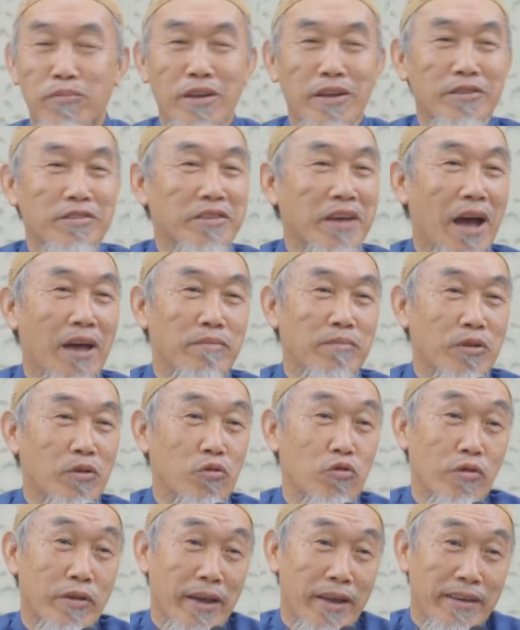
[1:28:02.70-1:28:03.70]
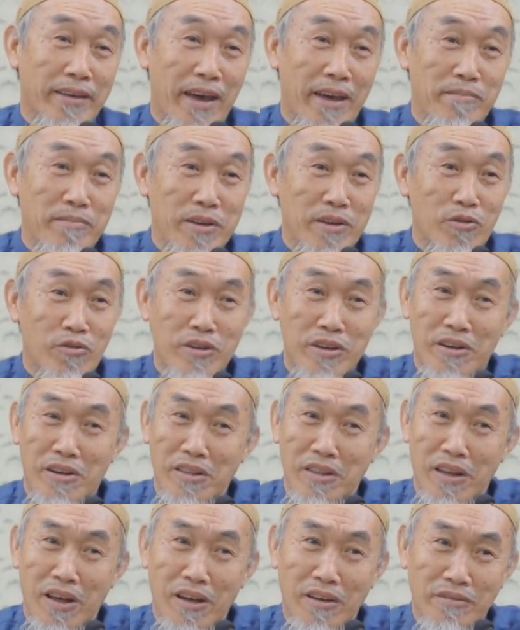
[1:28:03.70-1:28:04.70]
please guide me. Who can guide me? Only
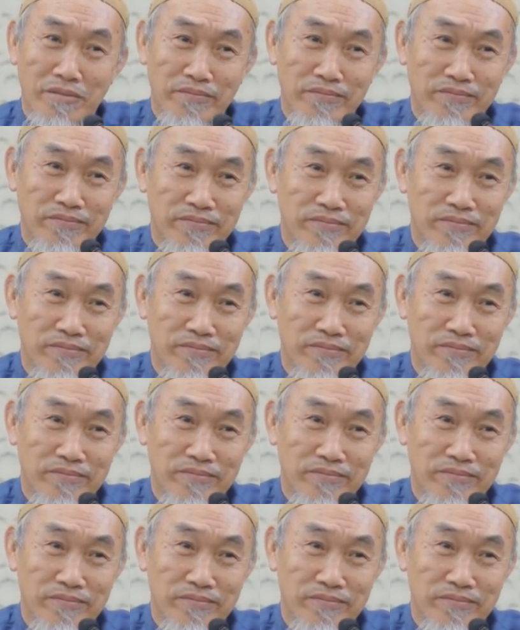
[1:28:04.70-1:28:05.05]
Allah.